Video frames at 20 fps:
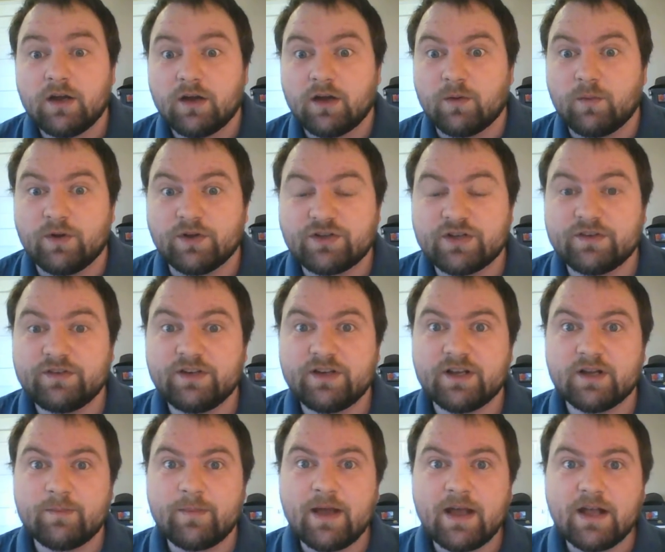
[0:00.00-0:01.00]
which, as you
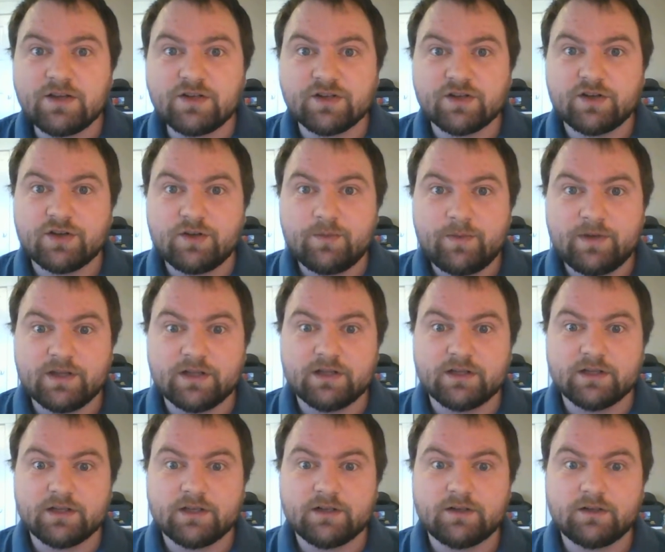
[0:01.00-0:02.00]
can imagine, could be a
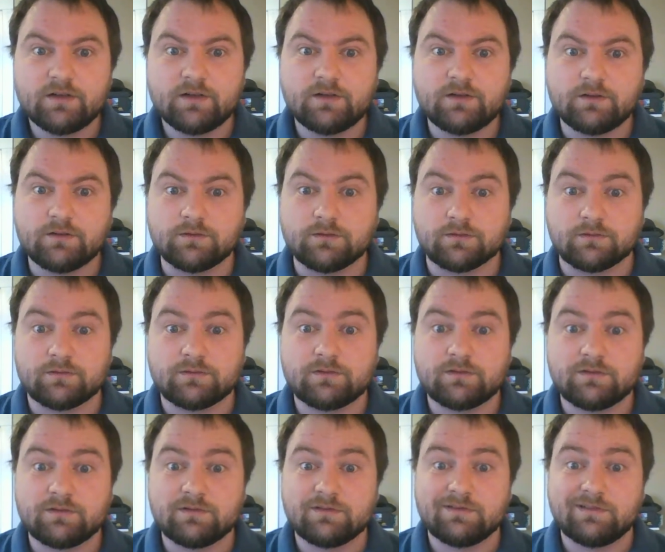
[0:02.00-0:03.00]
little
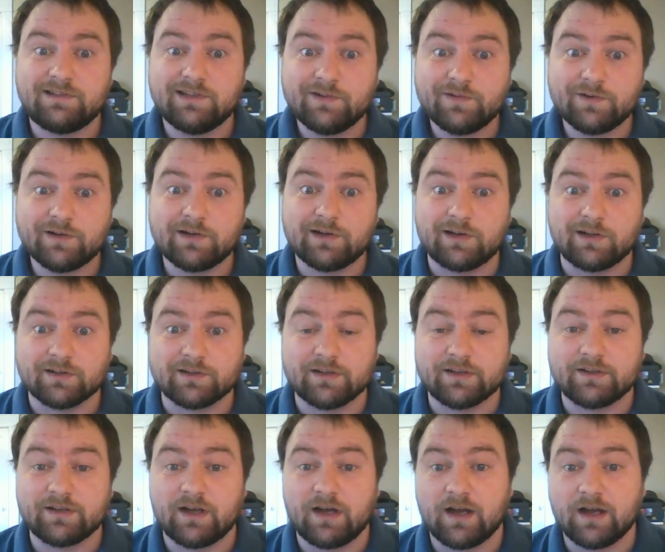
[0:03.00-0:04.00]
difficult
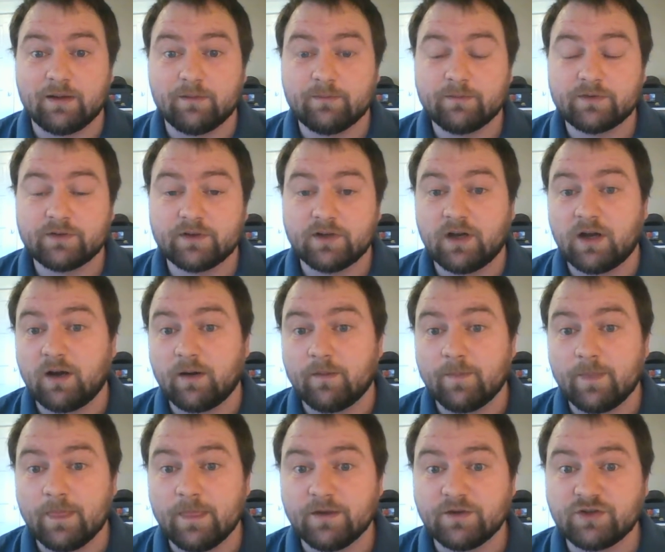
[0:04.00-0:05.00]
at times.
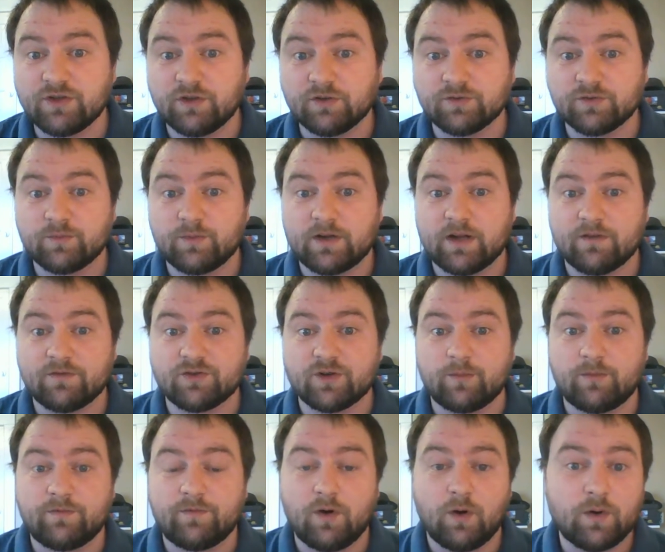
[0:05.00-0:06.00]
The children would have
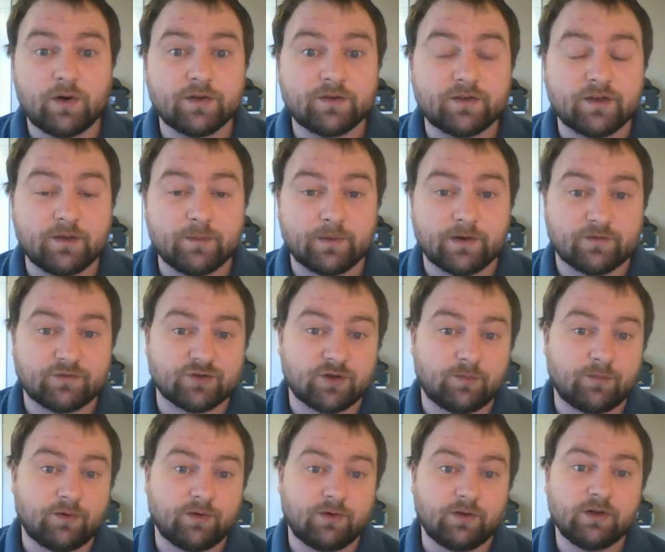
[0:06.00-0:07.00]
trouble focusing, would have
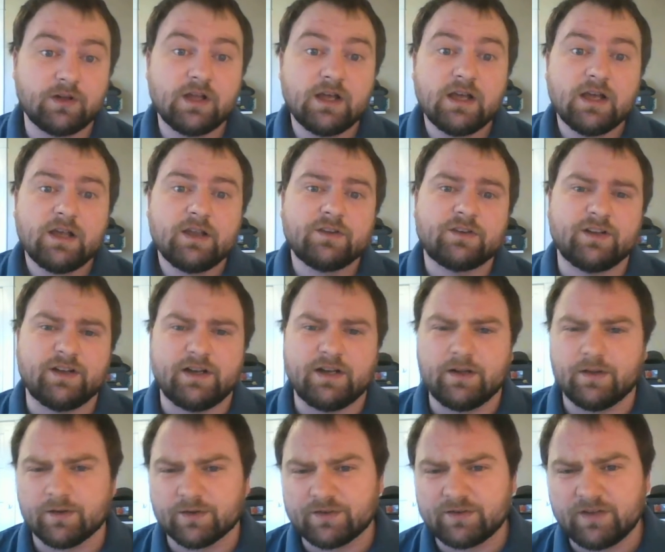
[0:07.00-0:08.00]
trouble sitting
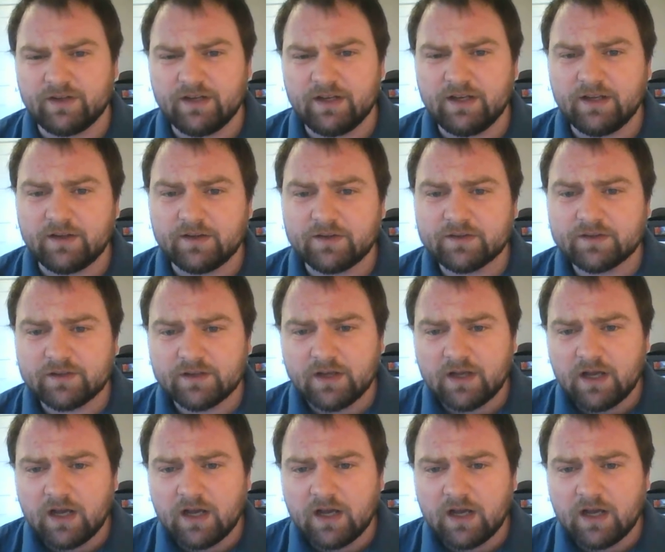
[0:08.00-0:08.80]
in their seats.